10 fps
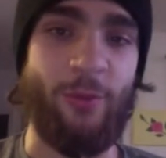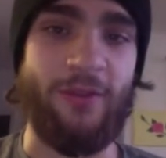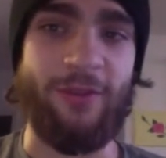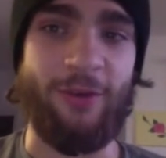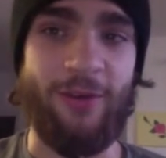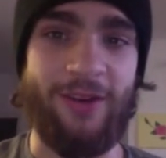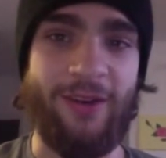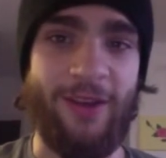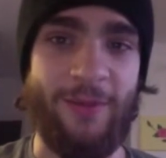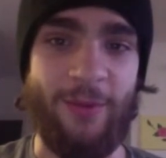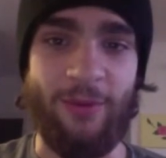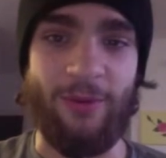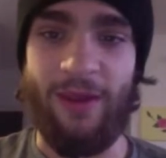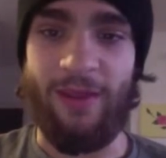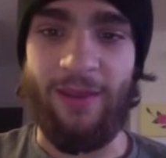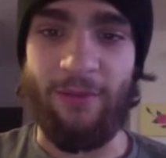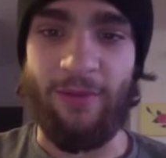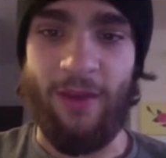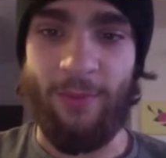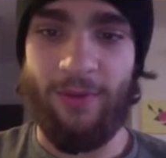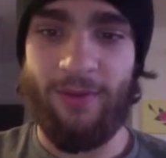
wasn't a crit. I mean, we're 9 levels up.